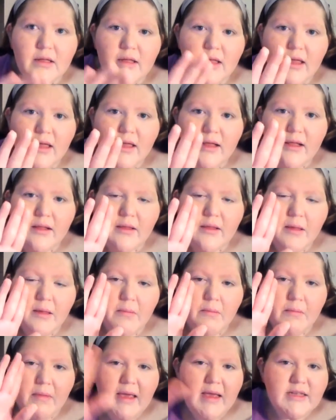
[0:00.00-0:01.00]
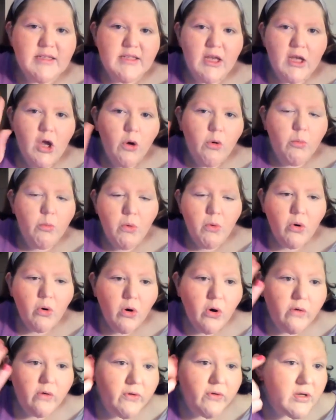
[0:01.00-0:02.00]
it makes it go more
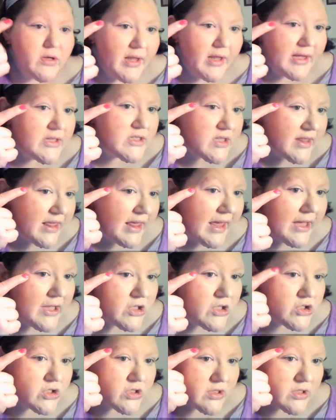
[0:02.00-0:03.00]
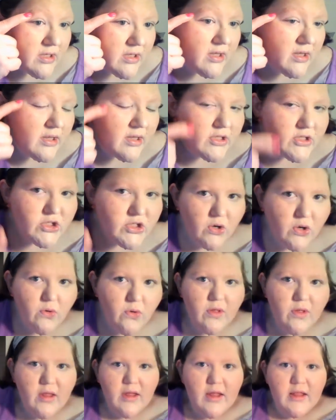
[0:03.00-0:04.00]
over, like to the edge. So
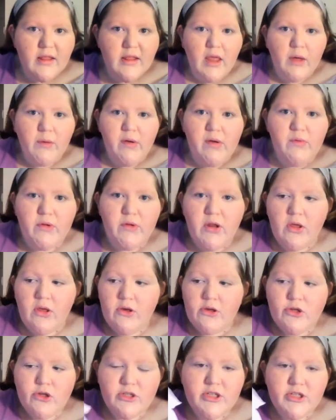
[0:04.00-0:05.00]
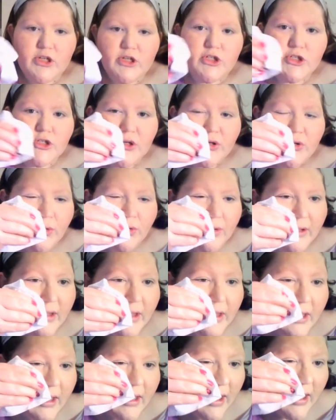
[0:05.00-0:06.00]
that way when you use your tissue,
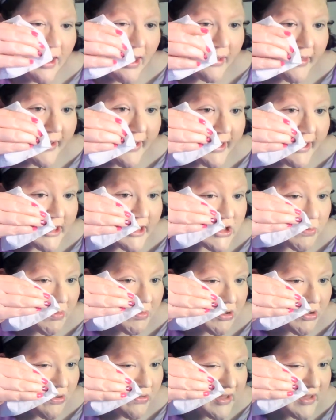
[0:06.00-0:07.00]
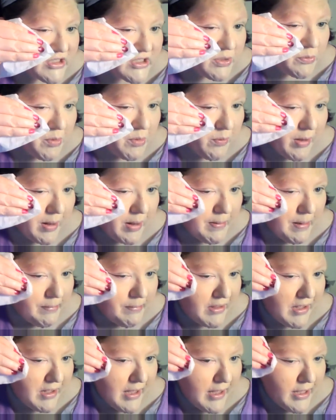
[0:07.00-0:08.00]
ladies, and we do this and we wipe off
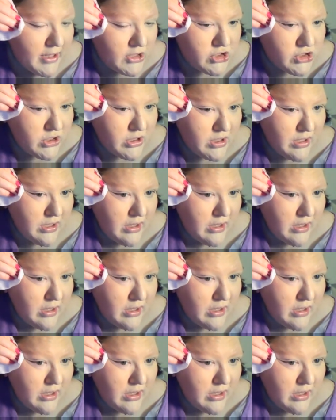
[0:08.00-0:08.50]
the edge